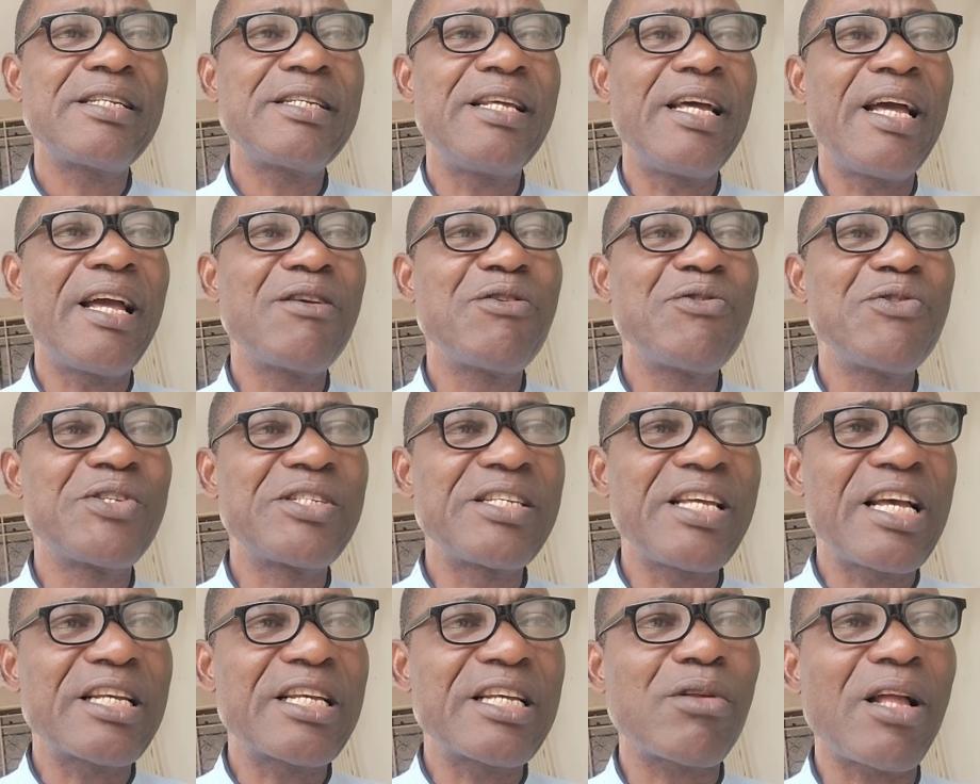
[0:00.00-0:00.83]
Then you
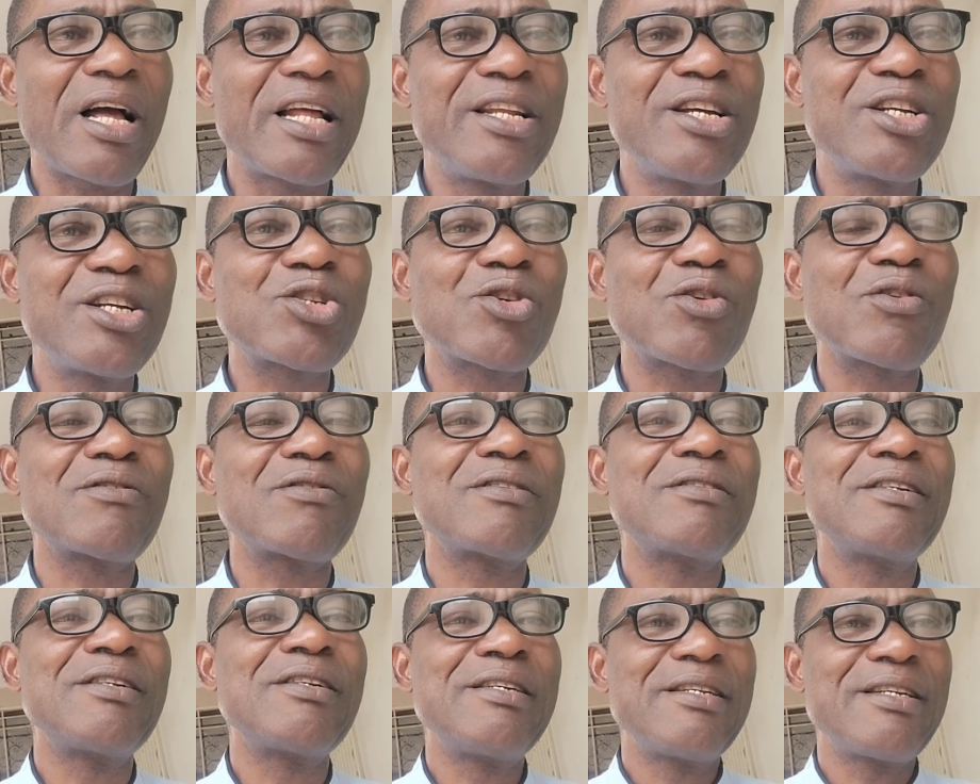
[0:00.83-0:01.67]
say
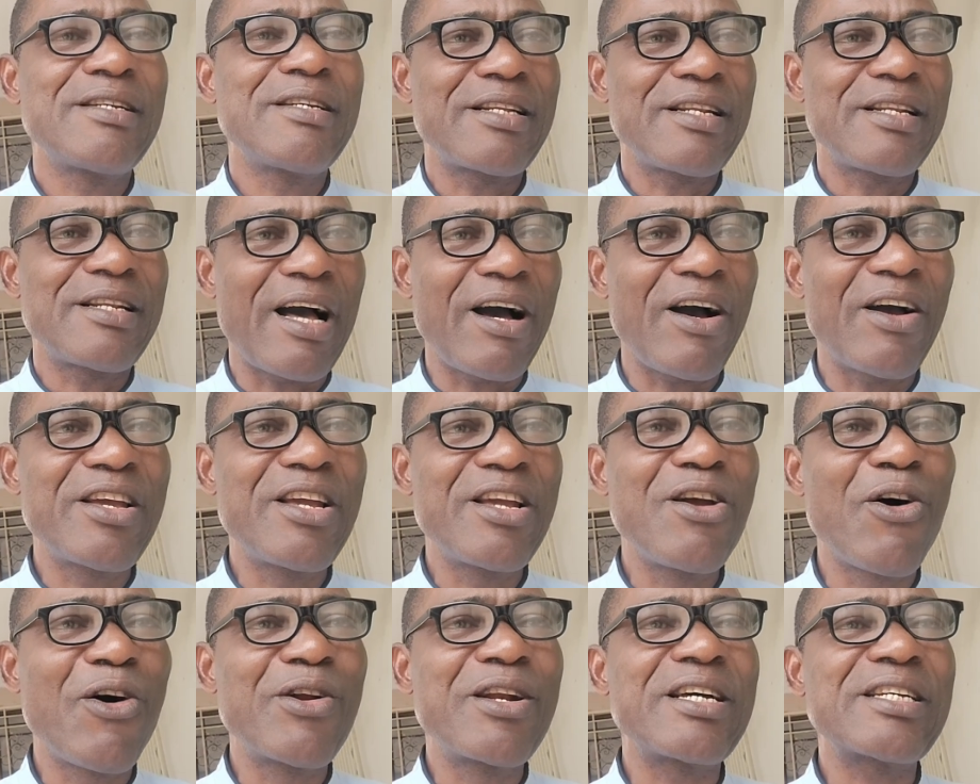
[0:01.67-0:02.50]
explanation, and
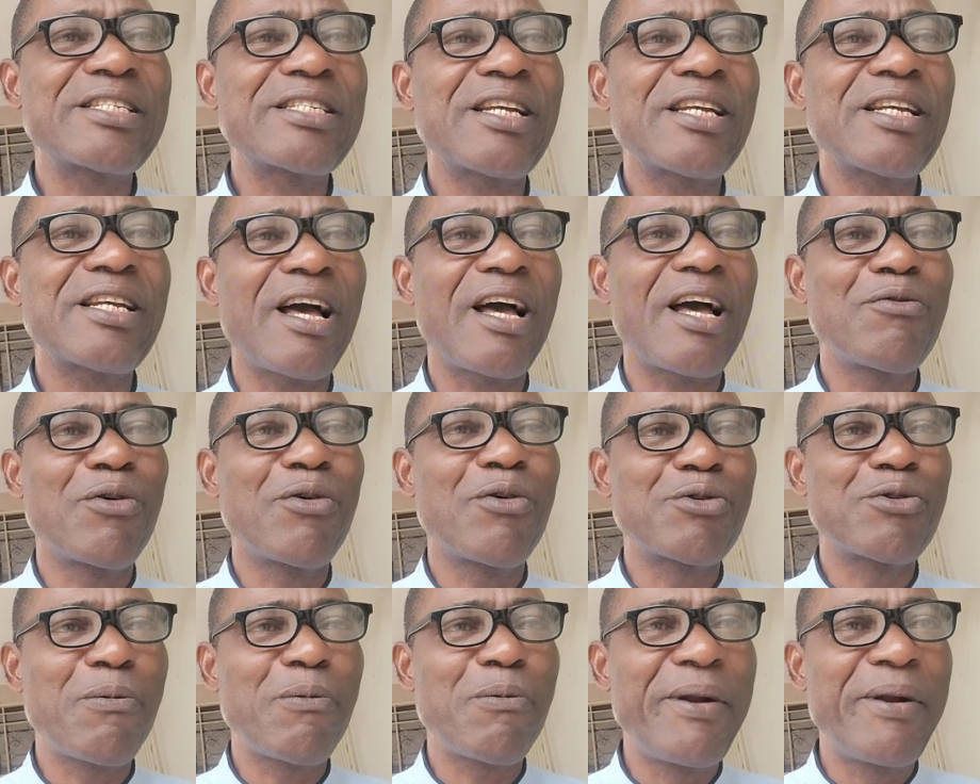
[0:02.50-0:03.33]
you understand that you
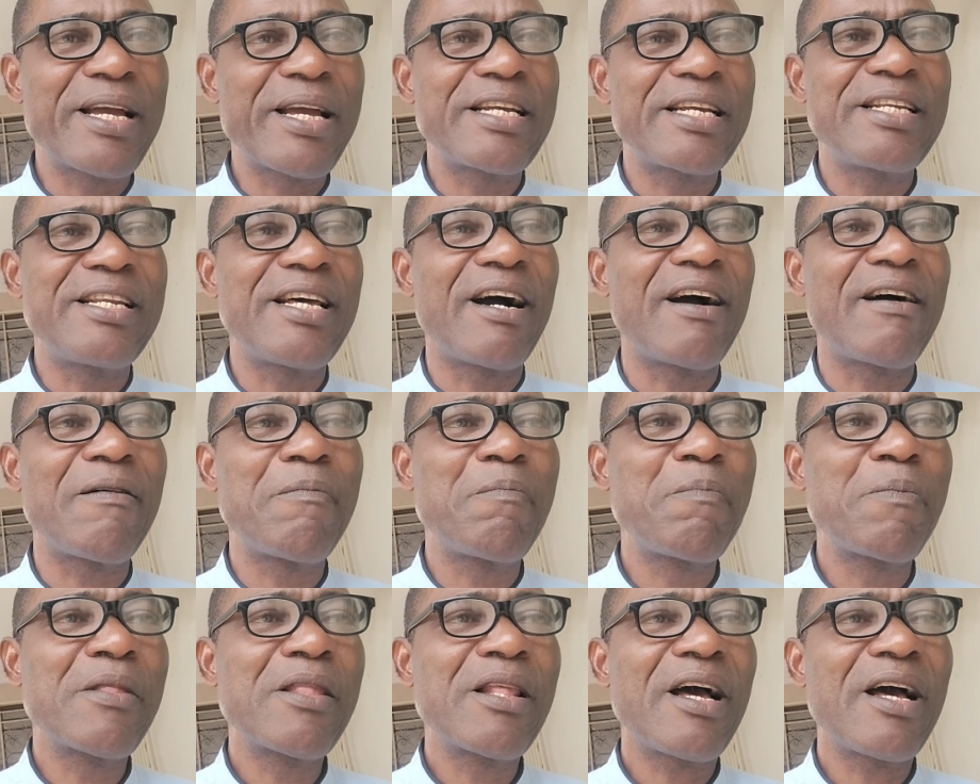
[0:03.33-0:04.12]
want to break it down.